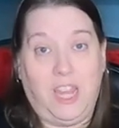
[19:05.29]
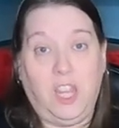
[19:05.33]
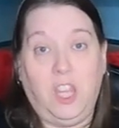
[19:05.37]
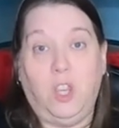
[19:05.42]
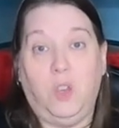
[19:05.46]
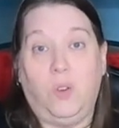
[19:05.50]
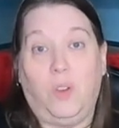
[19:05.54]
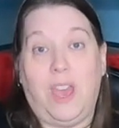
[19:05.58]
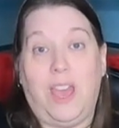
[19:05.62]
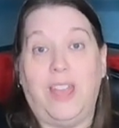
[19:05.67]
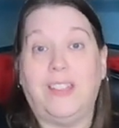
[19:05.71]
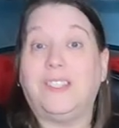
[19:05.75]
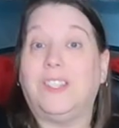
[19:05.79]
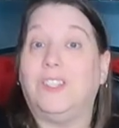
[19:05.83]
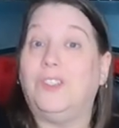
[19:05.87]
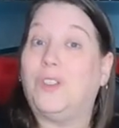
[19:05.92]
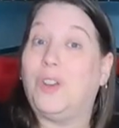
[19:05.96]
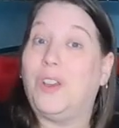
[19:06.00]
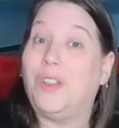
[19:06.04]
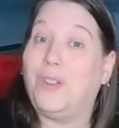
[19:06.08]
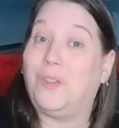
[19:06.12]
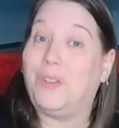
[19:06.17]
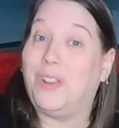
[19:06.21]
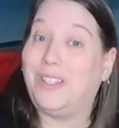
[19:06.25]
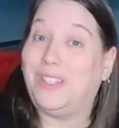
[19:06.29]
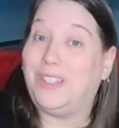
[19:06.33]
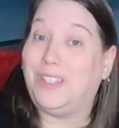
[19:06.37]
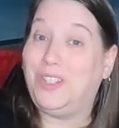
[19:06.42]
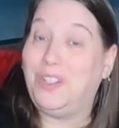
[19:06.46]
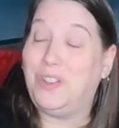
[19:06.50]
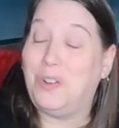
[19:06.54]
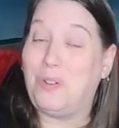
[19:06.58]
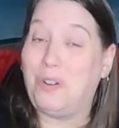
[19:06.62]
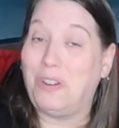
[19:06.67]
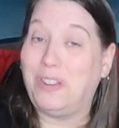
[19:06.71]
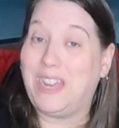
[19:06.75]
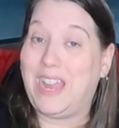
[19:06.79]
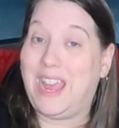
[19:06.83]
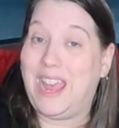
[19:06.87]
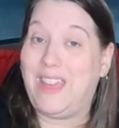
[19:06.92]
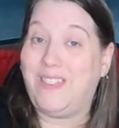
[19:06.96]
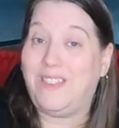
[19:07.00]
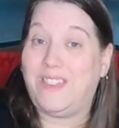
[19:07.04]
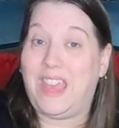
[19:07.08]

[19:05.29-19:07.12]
You guys enjoy the rest of your day.